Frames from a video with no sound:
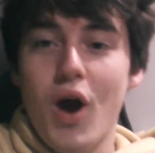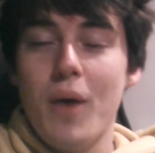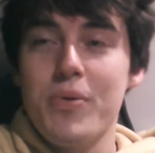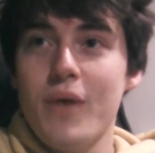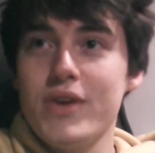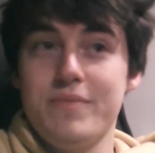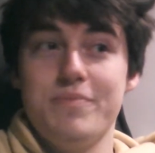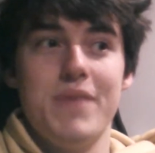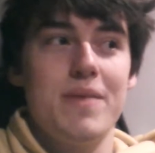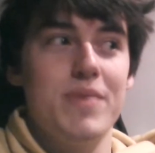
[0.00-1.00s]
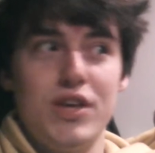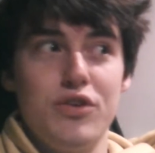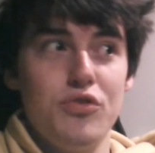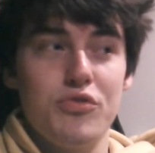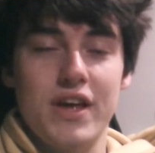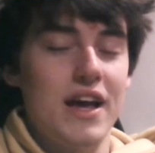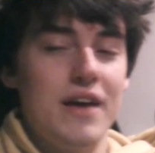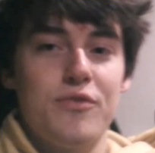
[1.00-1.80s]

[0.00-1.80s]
I'll probably maybe use like a,